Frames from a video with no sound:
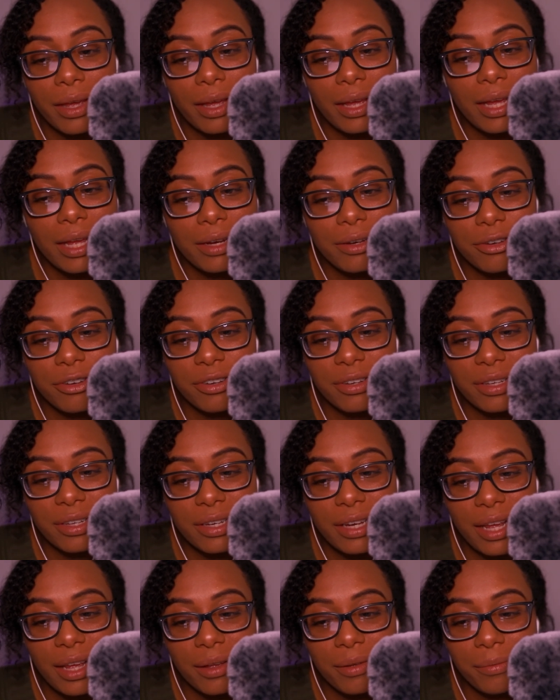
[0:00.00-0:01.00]

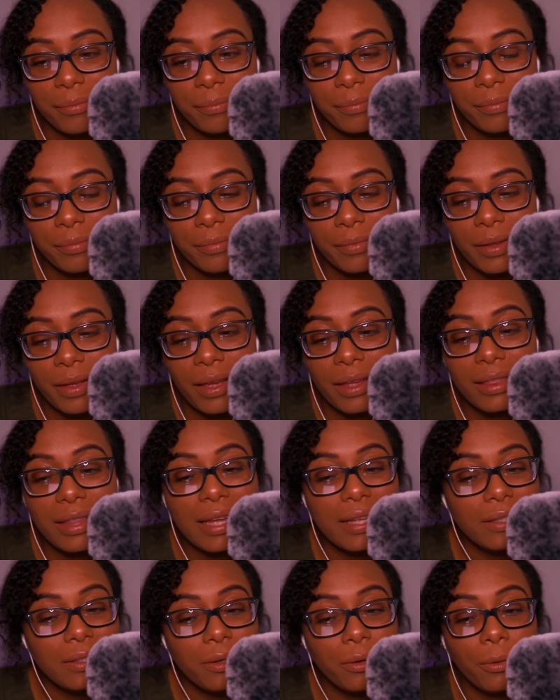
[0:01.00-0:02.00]
Interesting.
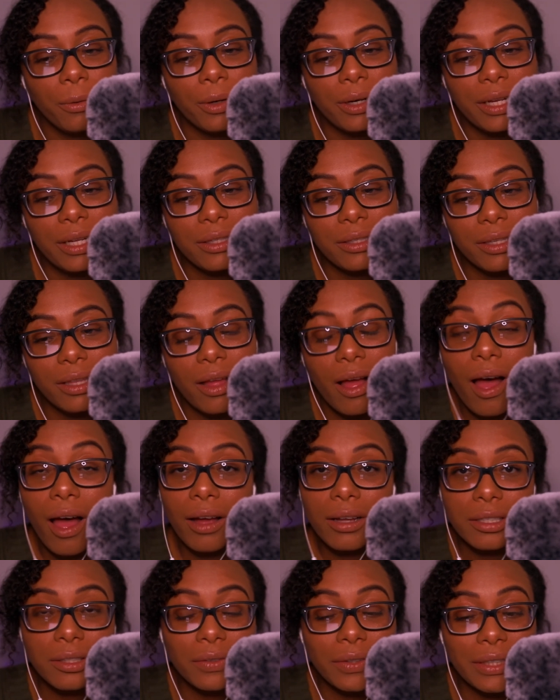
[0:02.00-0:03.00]
That's according to the
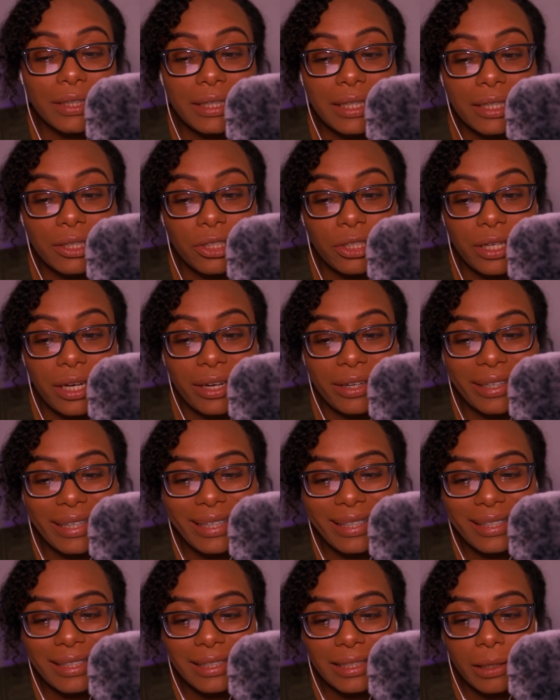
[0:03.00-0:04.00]
Oxford
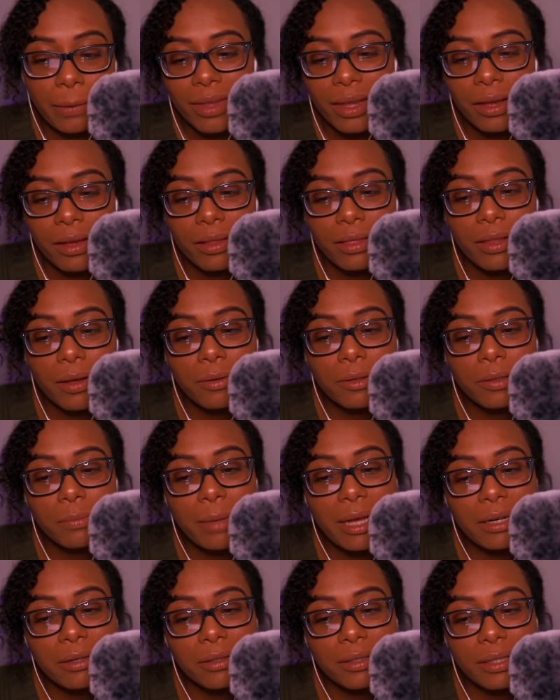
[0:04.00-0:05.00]
dictionaries. Those
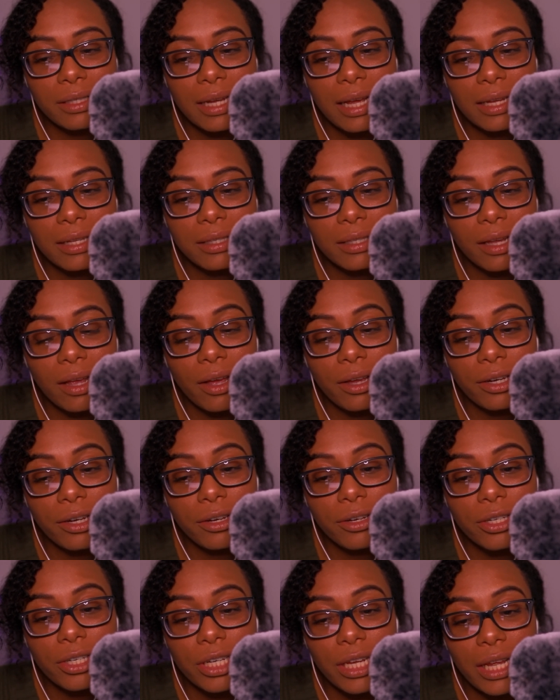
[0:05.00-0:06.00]
metal studs on
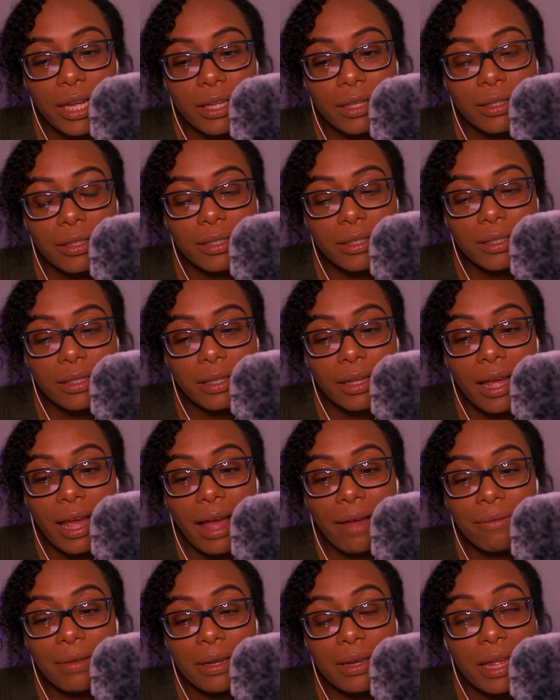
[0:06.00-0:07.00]
your jeans
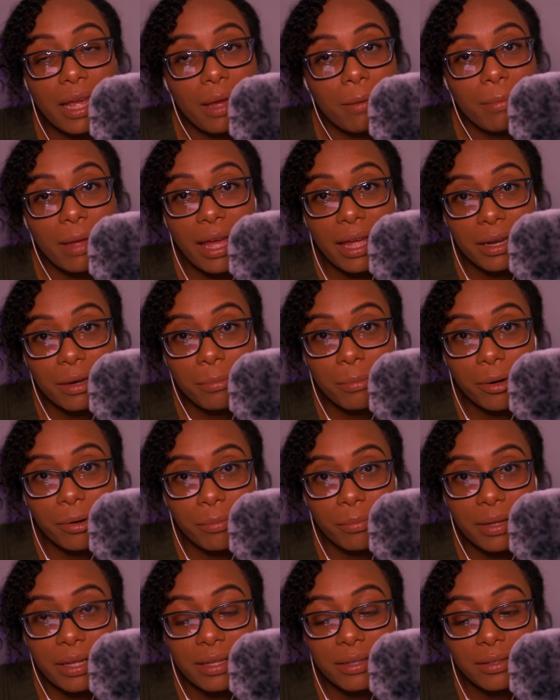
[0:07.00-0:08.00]
have a name and a
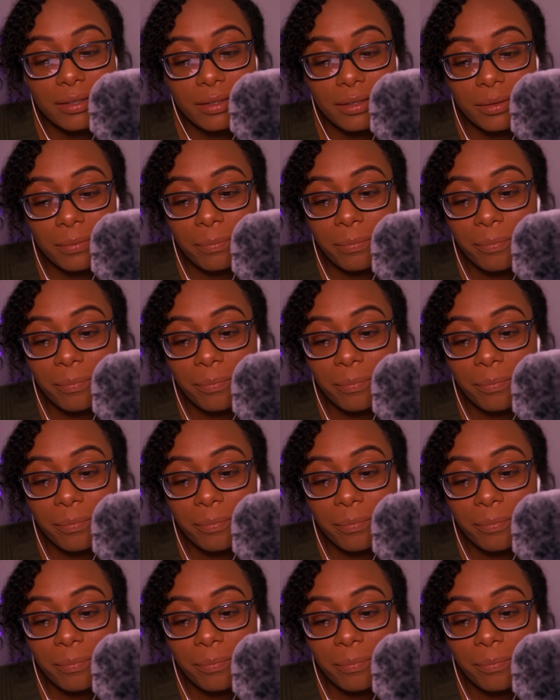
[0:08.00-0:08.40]
purpose.